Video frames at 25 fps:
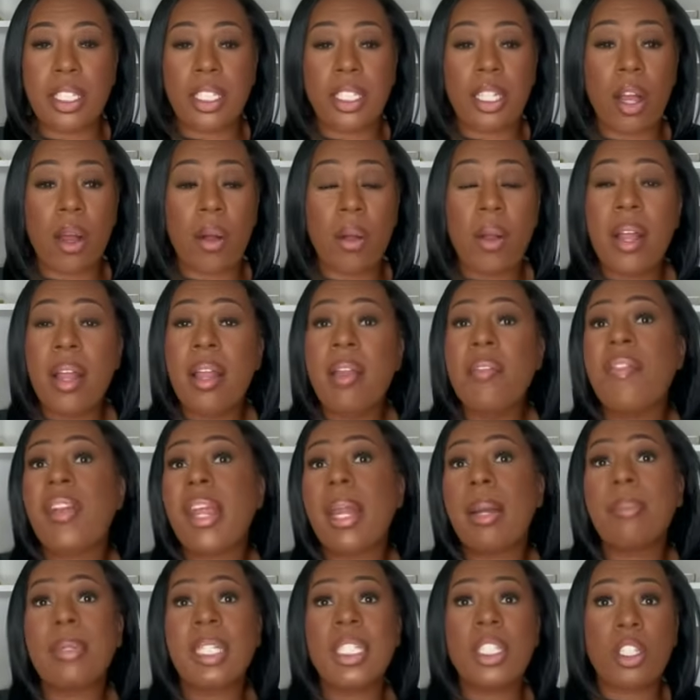So
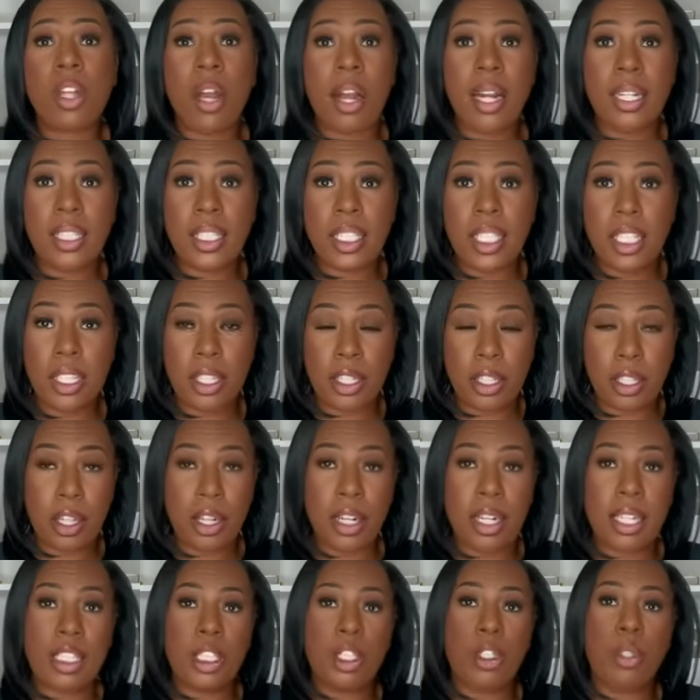families are still
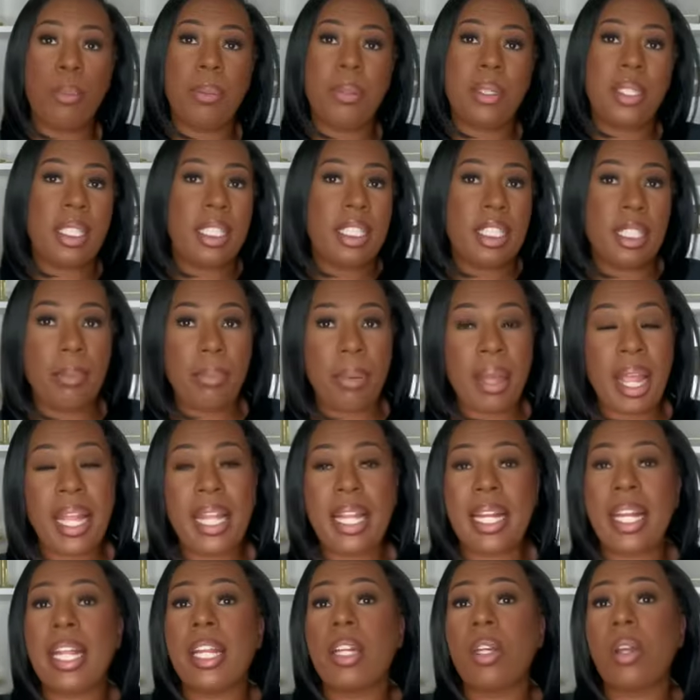encouraged to
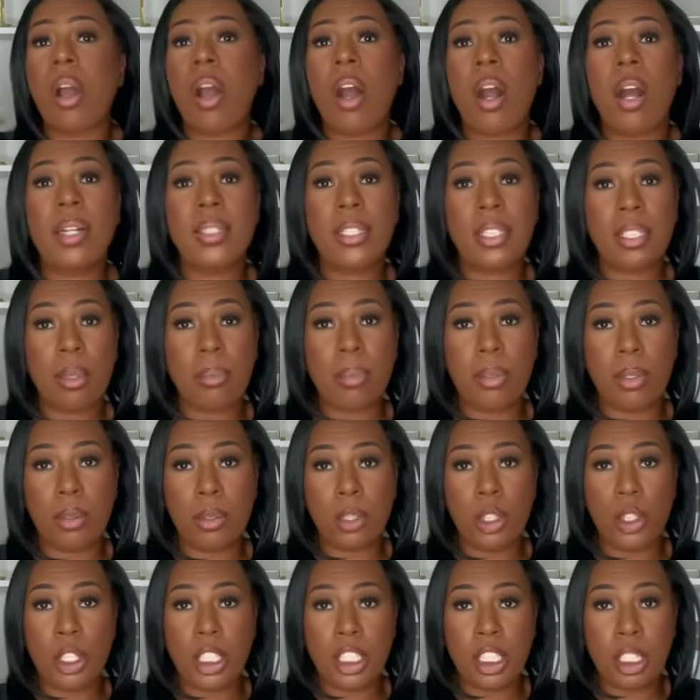participate in all summer
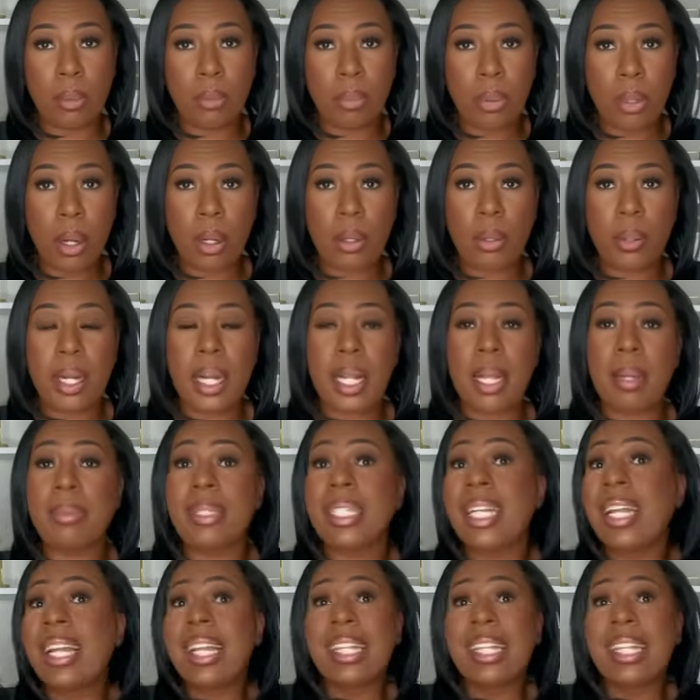nutrition programs